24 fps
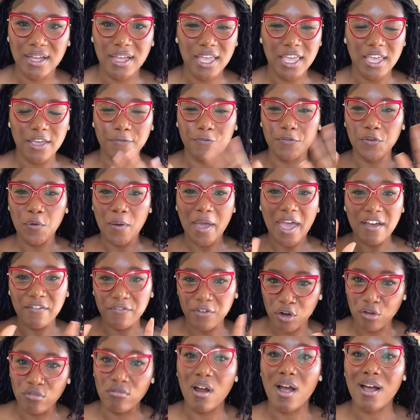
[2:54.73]
if you
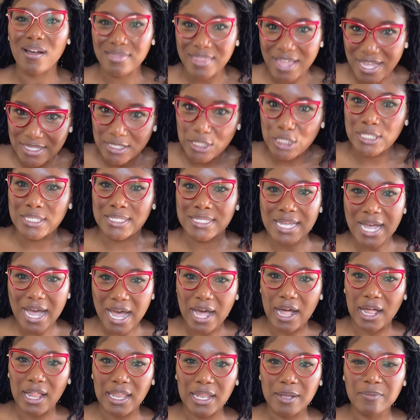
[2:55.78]
ever rock that
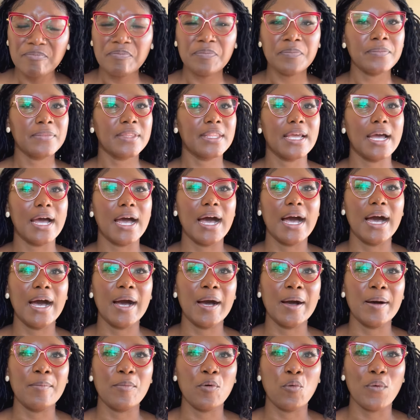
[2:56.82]
style,
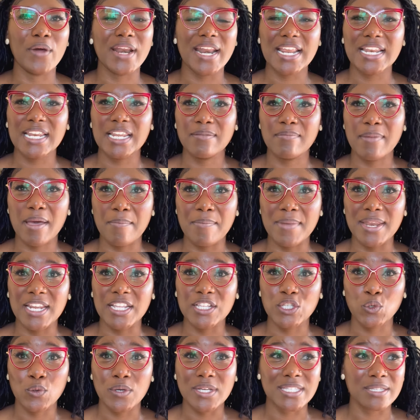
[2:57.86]
when I did my mini
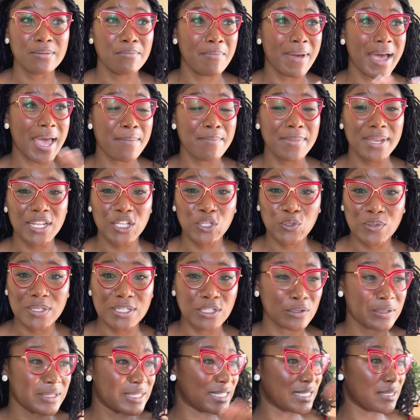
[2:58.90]
twist
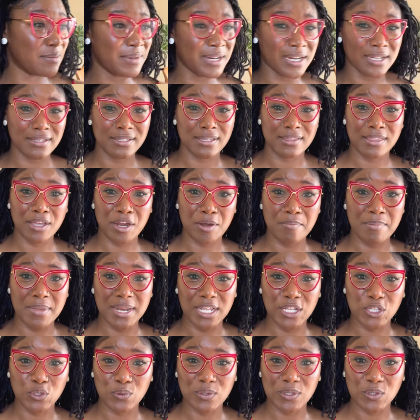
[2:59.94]
looks similar to their
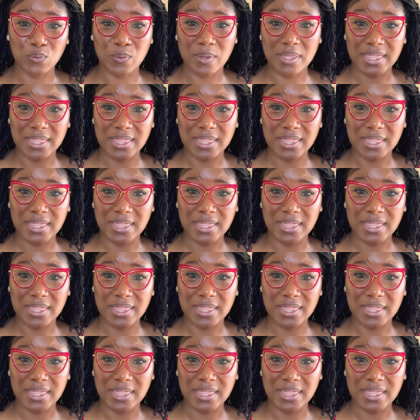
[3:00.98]
mini twist when